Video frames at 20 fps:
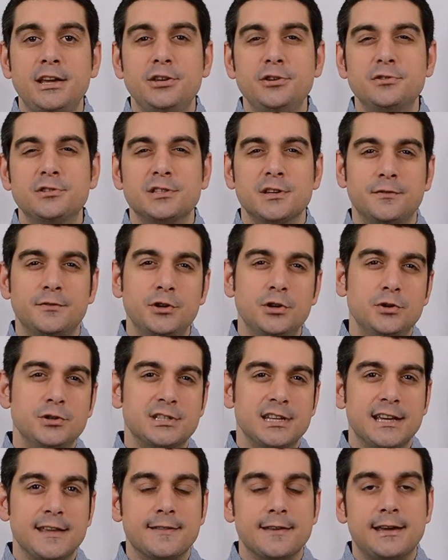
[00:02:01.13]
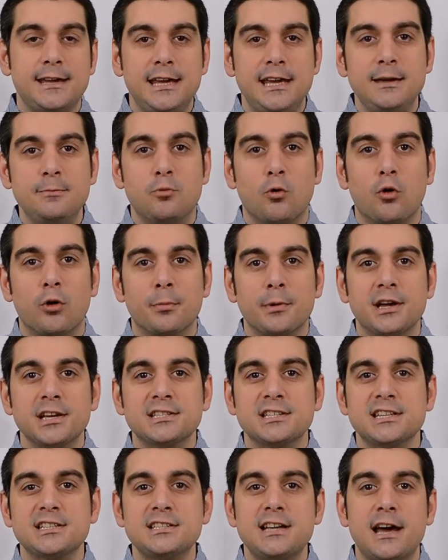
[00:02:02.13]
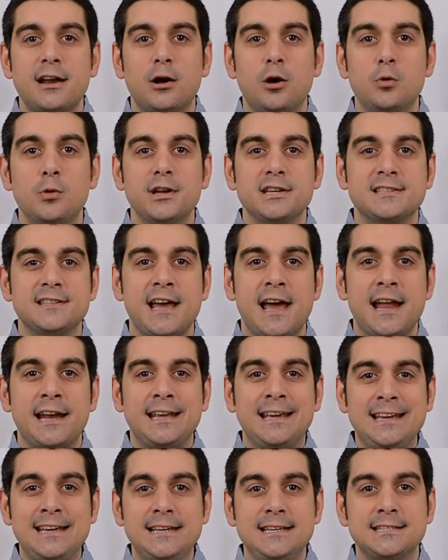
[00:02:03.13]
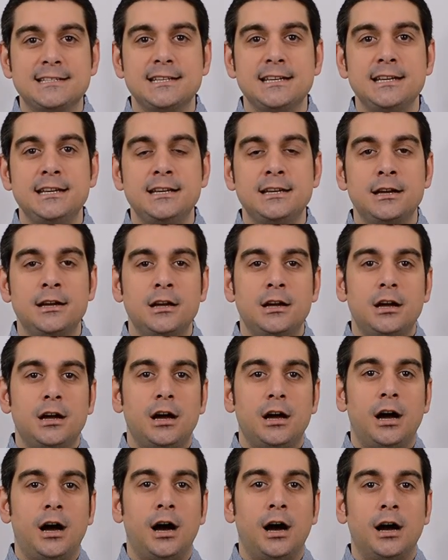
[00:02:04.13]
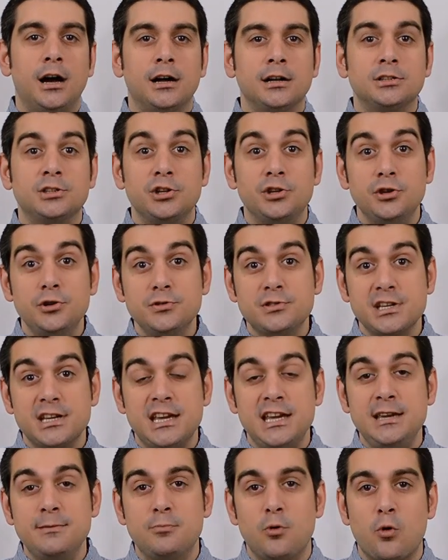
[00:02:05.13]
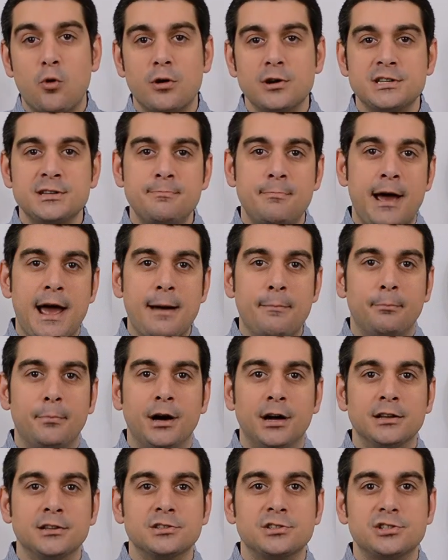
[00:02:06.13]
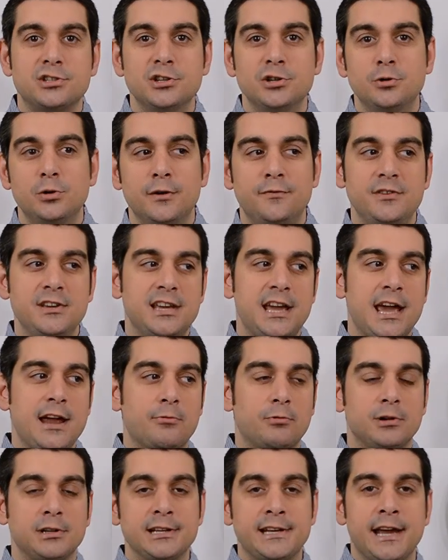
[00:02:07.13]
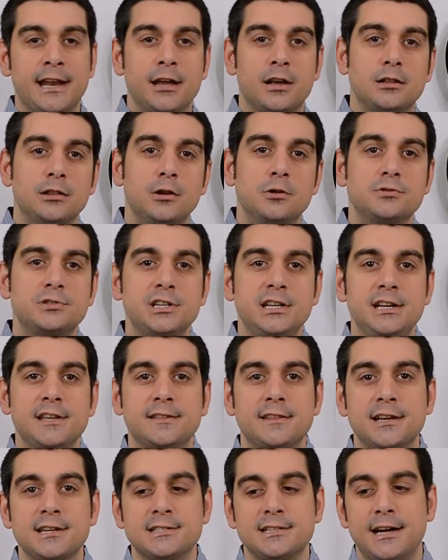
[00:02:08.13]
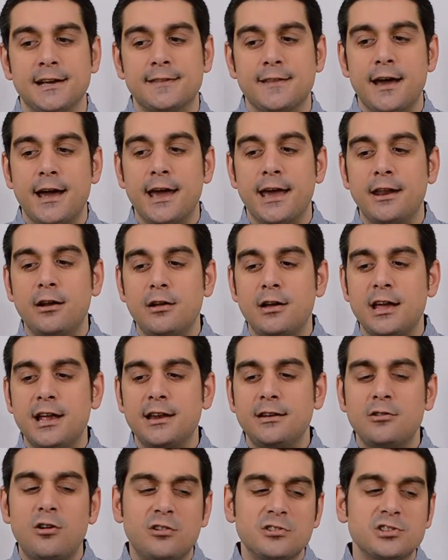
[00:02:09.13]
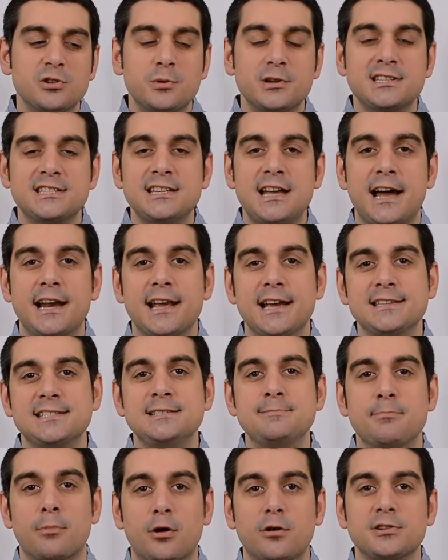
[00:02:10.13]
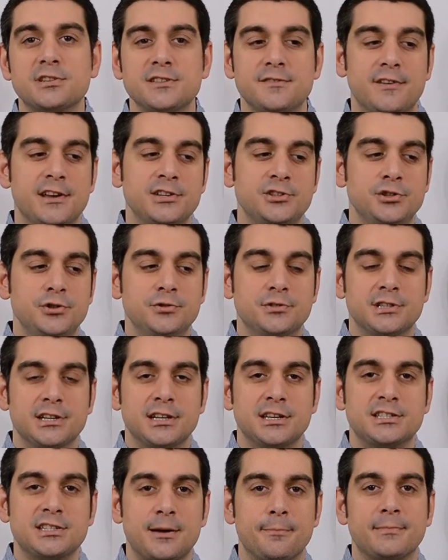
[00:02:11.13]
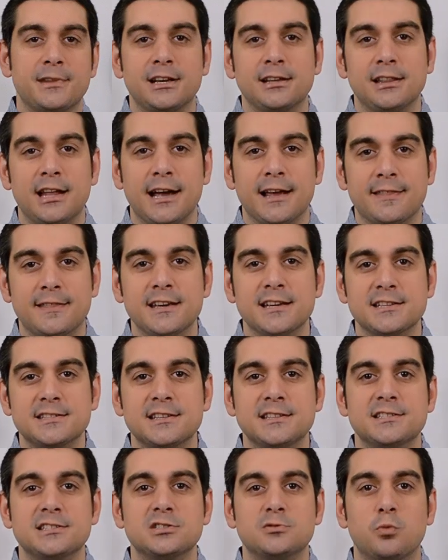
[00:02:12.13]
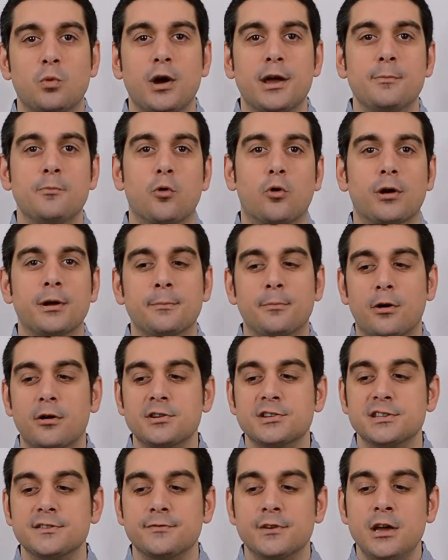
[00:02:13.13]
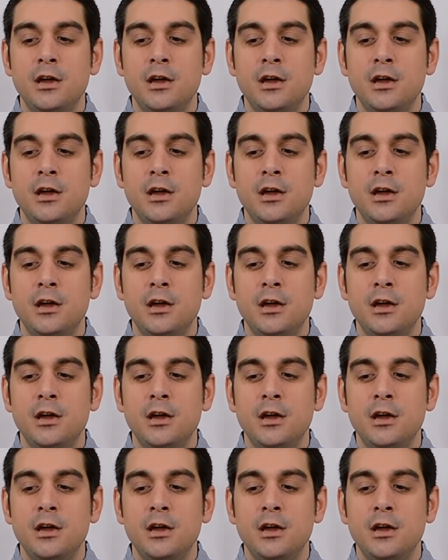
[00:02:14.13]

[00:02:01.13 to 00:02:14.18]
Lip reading: use of using the keyboard, because it's not always that easy to use a keyboard to map buttons to if you can't really get it close to you and things like that. And also it's not as immersive as using something like this. This is way more immersive.